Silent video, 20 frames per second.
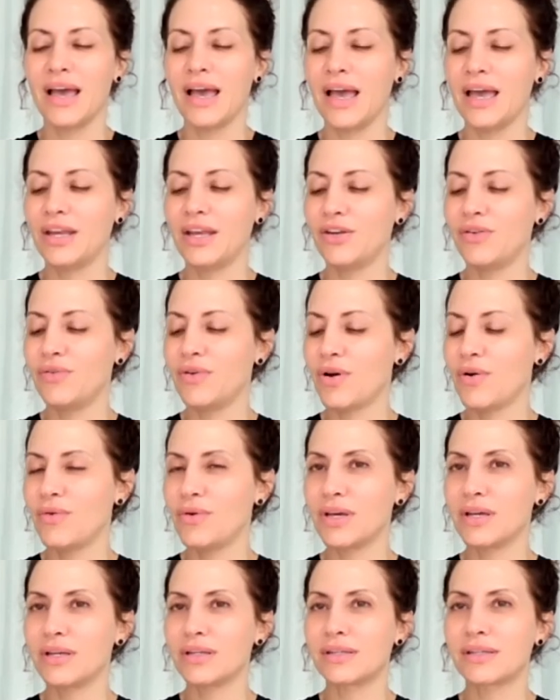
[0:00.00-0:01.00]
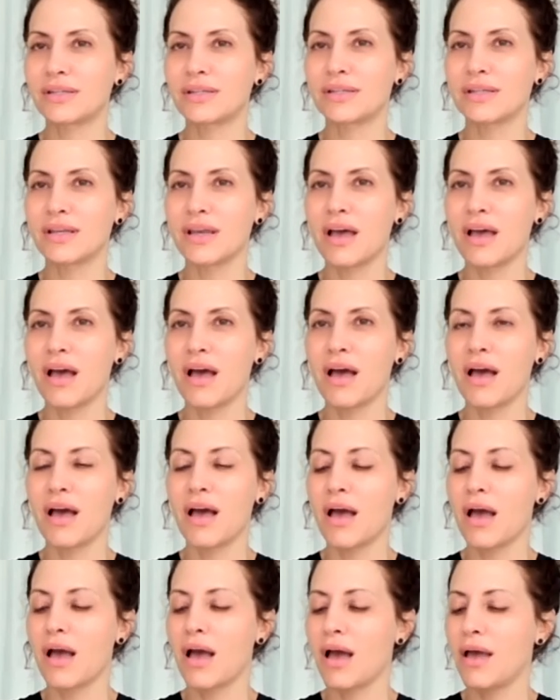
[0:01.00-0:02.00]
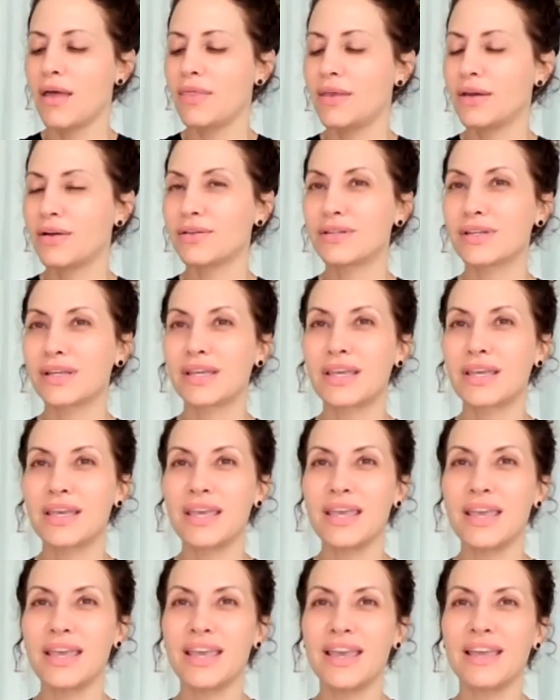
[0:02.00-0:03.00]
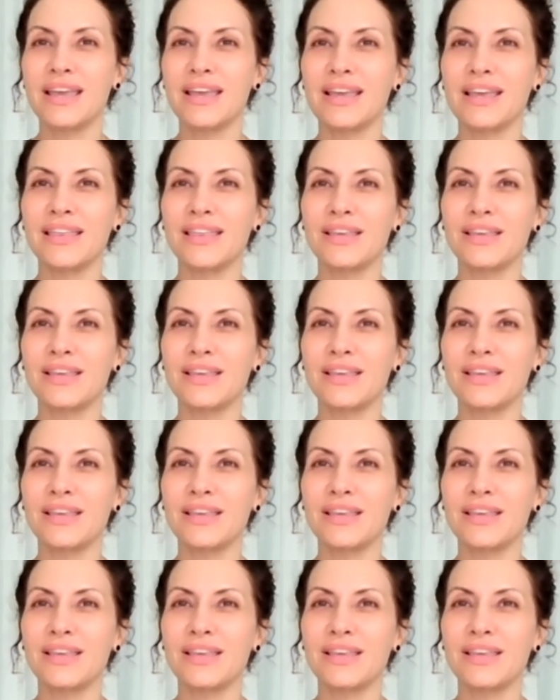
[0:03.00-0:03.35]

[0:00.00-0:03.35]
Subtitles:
And you notice there's a key.